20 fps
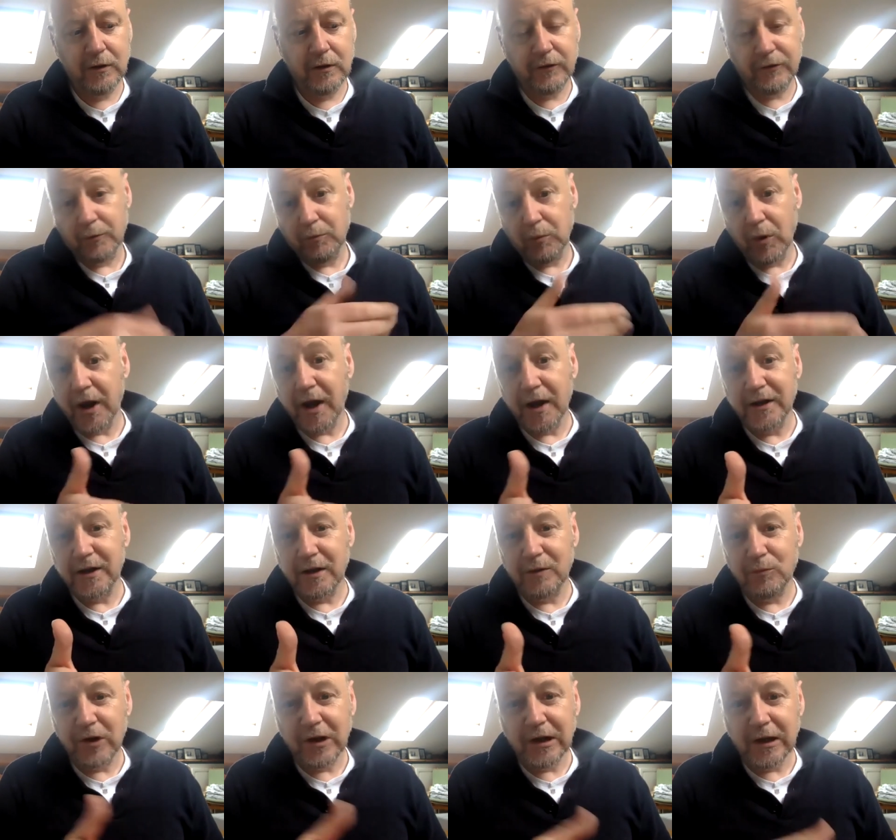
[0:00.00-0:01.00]
So what I
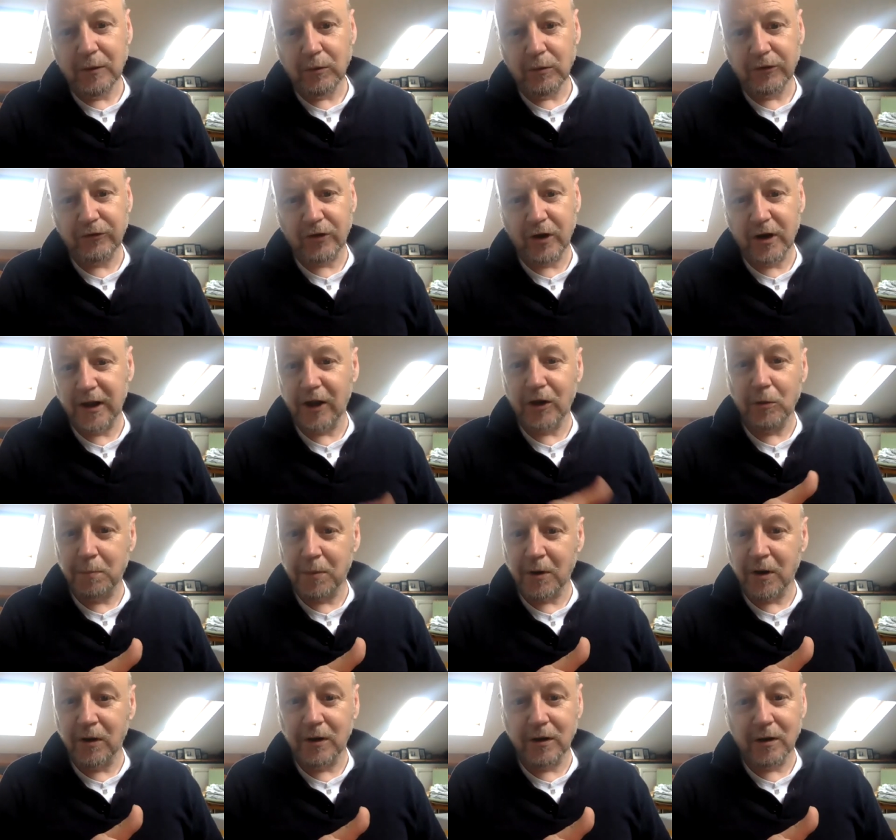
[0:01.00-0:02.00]
did really was try to get up
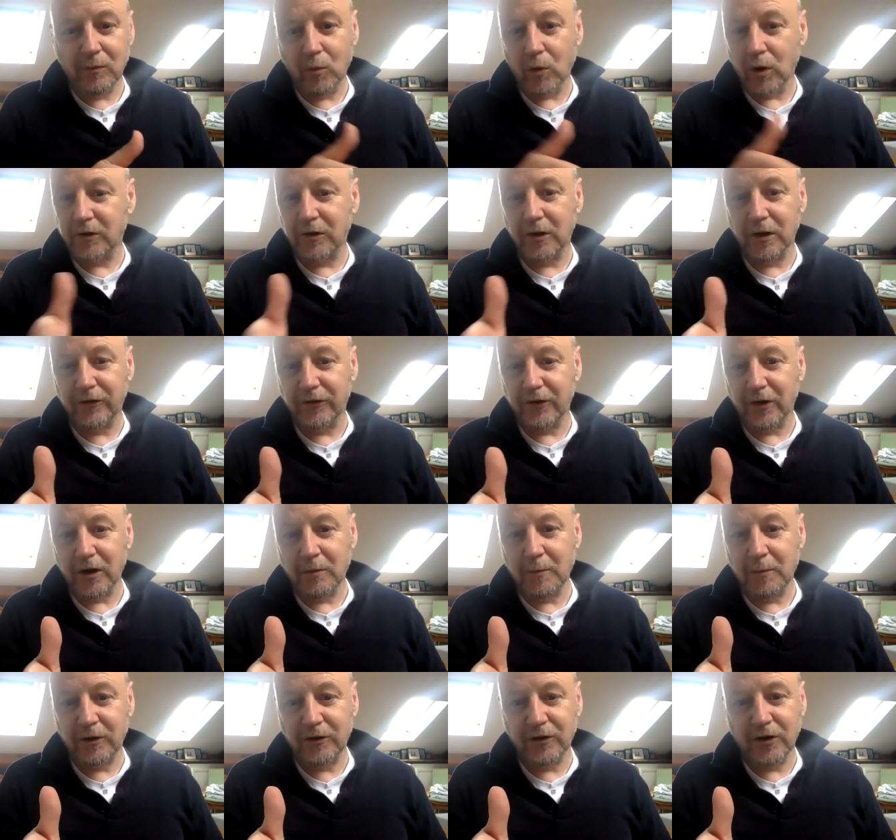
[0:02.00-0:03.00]
earlier, work till a certain
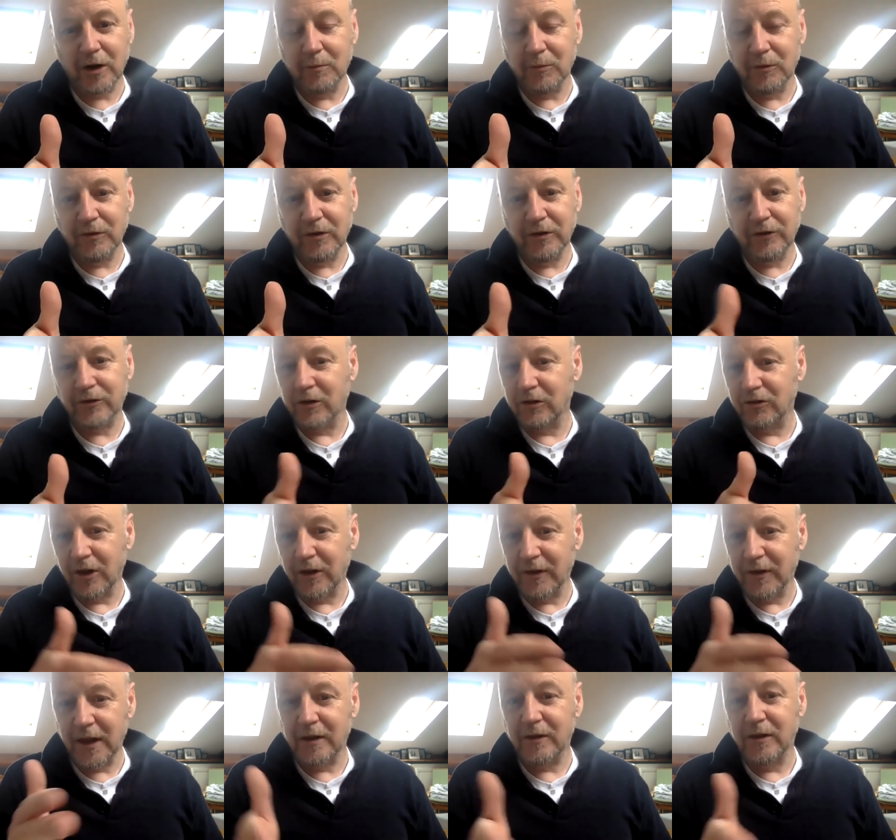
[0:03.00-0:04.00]
amount of time on research,
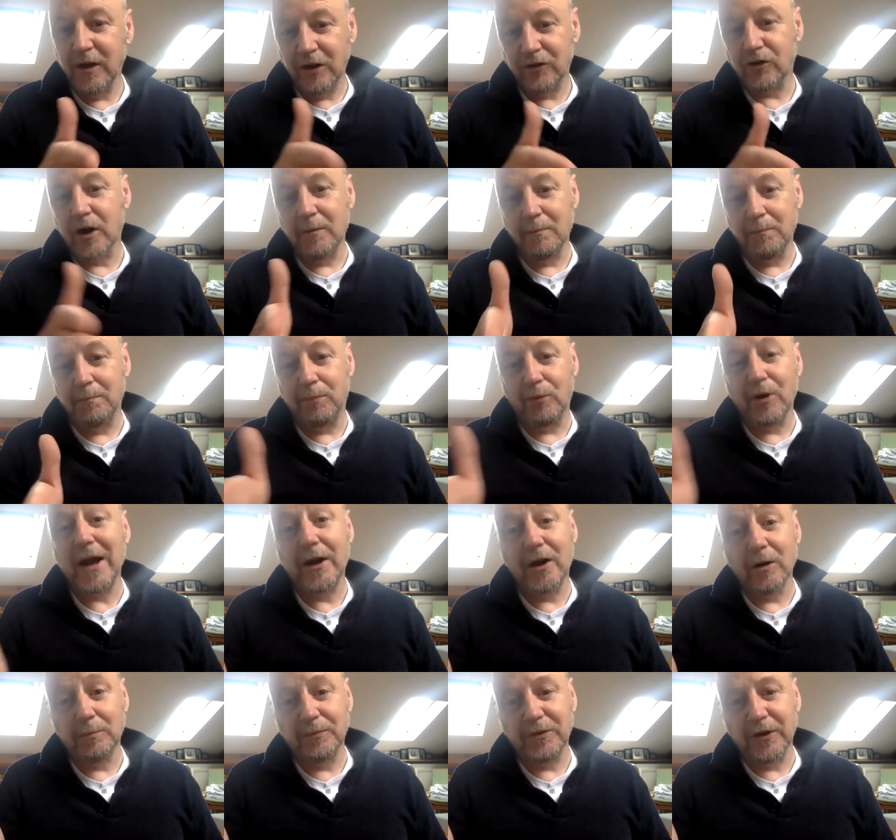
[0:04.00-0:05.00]
and then try and
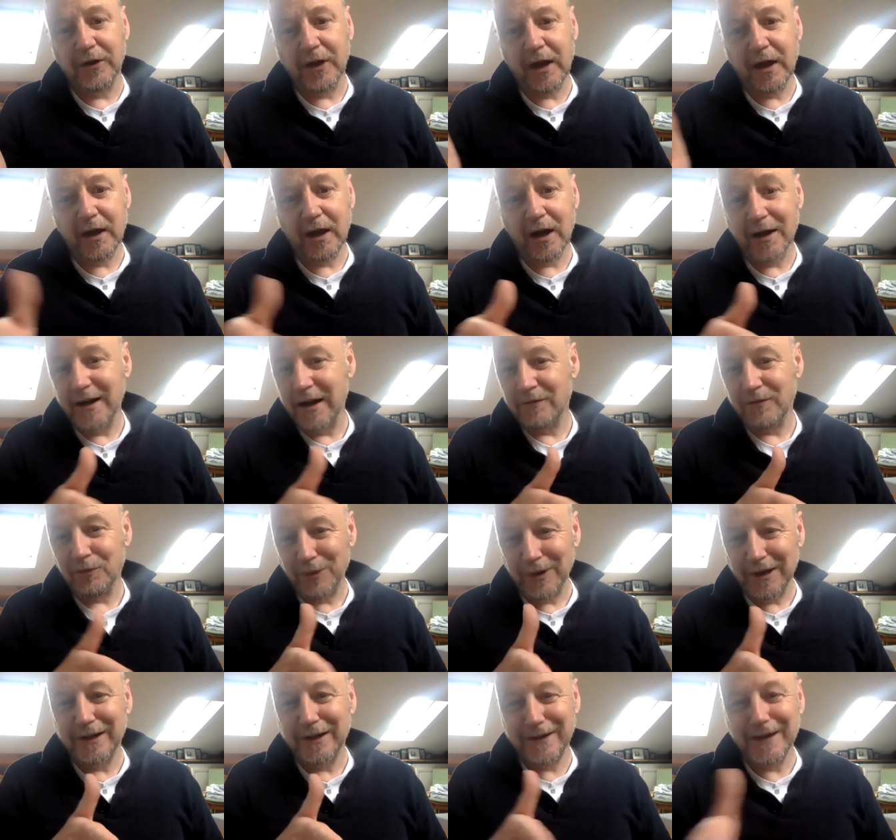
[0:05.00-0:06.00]
break up the day. I never
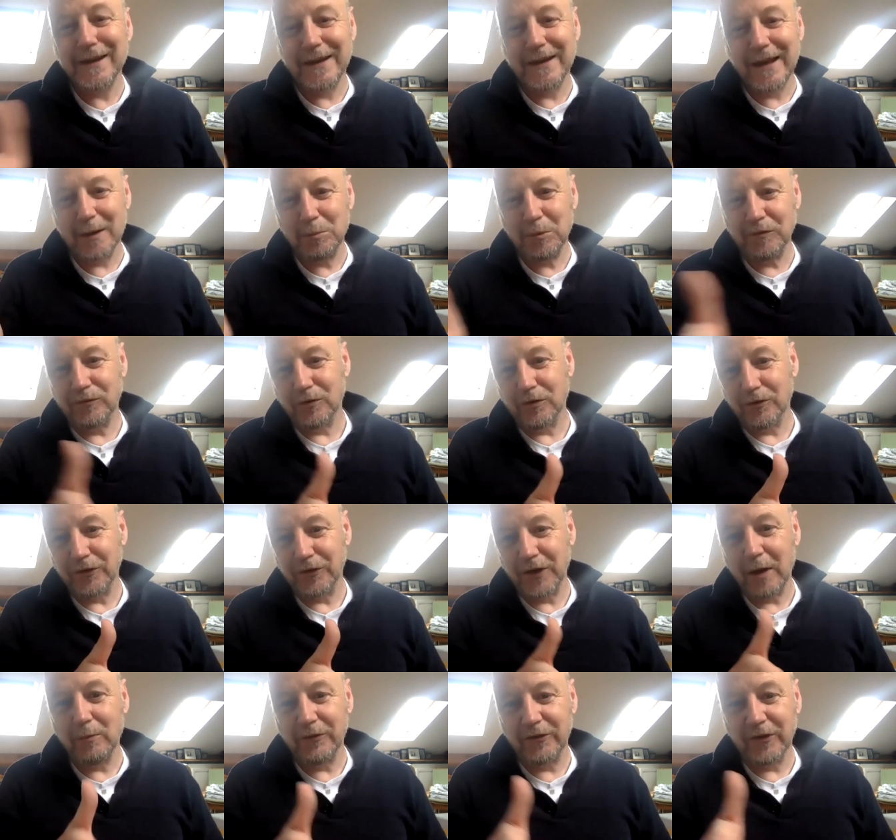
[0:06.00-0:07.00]
really did that before, so
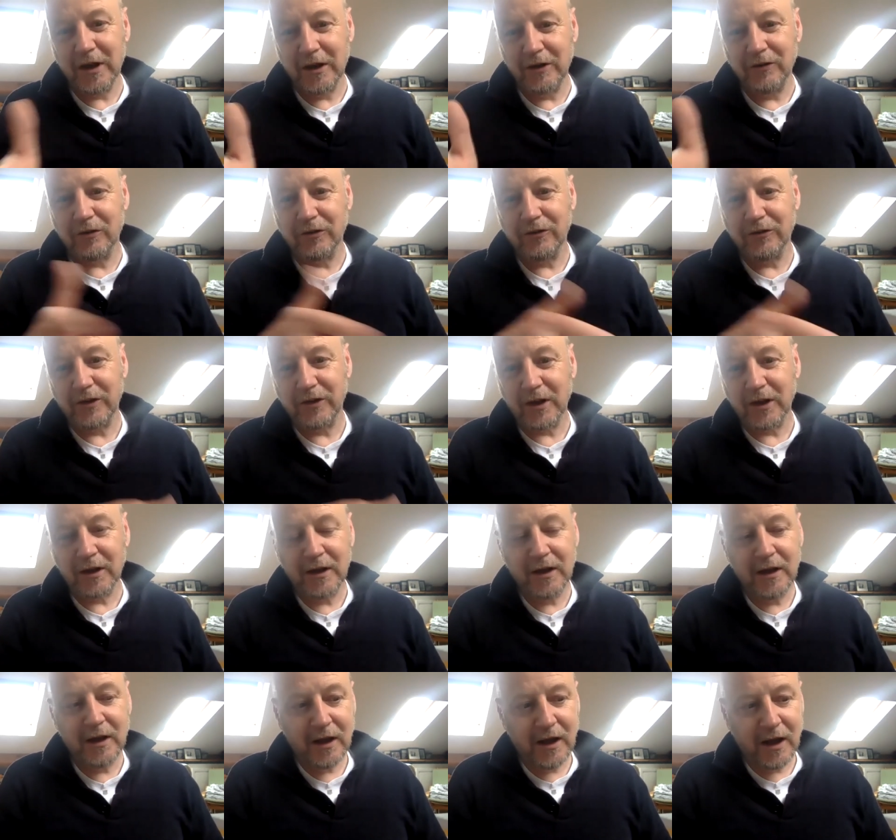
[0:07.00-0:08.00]
that was an interesting
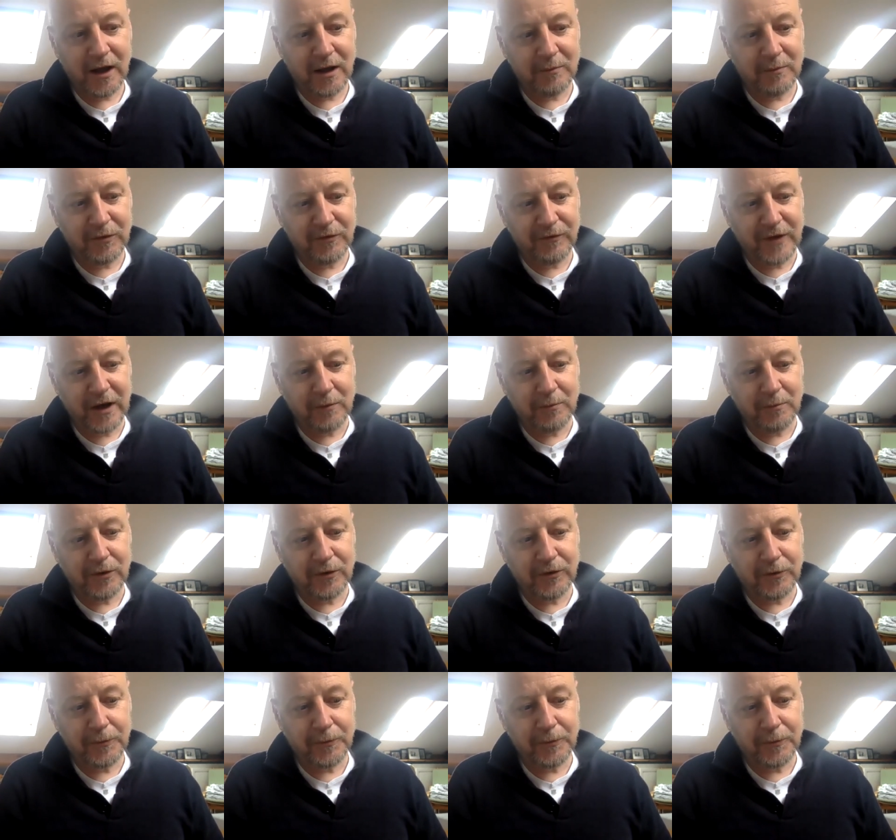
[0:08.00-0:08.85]
um, development.